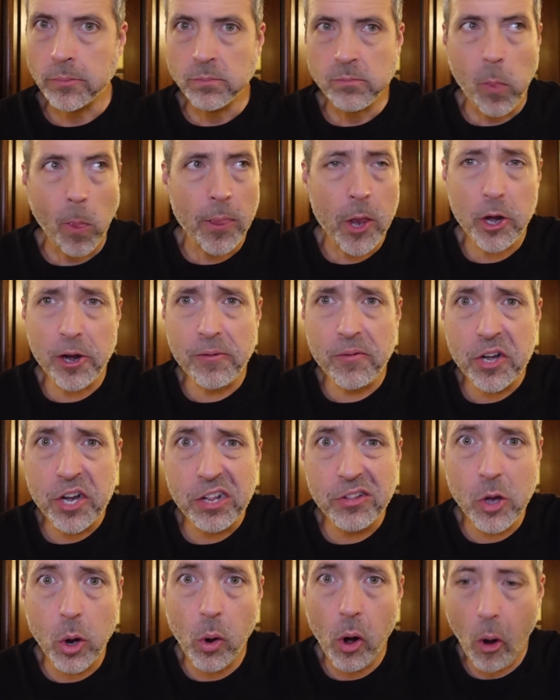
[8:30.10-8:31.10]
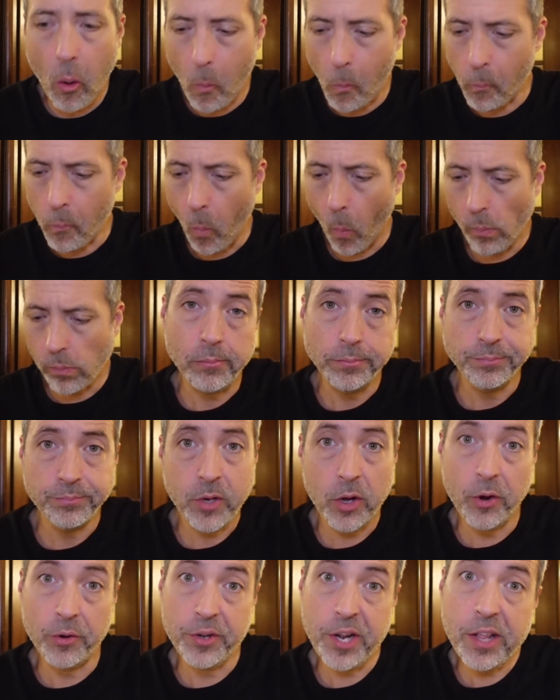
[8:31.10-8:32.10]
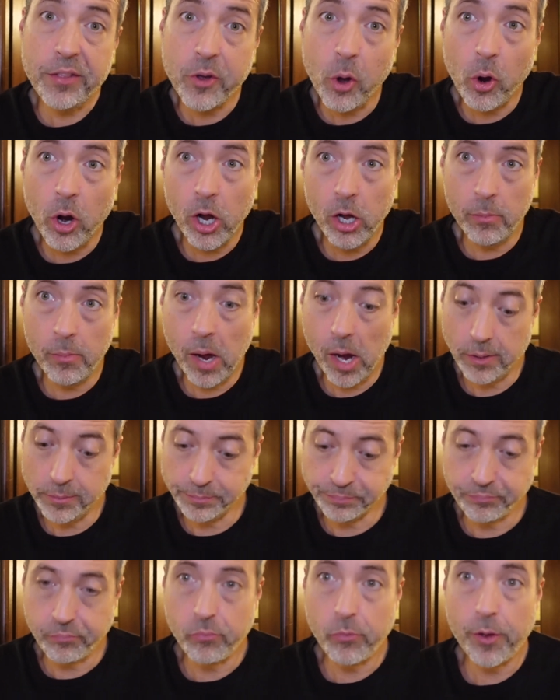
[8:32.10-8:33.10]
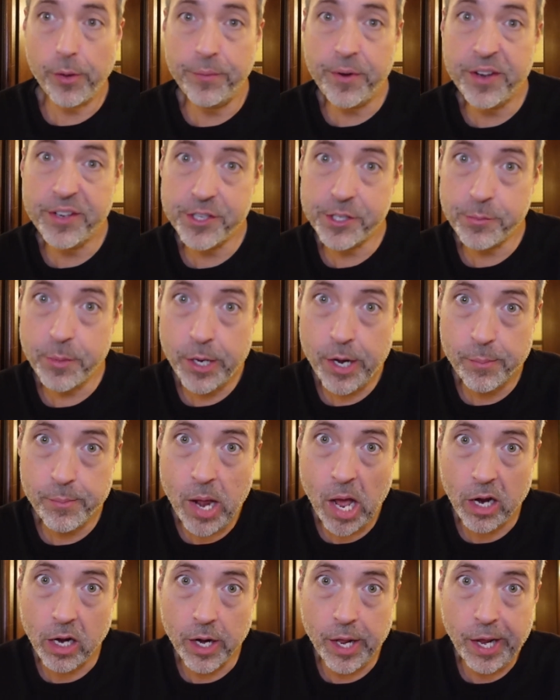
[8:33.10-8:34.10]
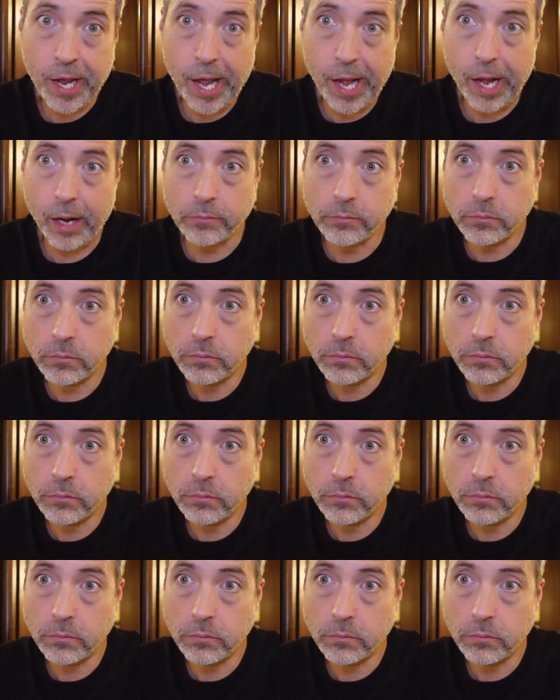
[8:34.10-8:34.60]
I don't even need the oil. You don't need the oil, but that doesn't mean I'm not going to get it.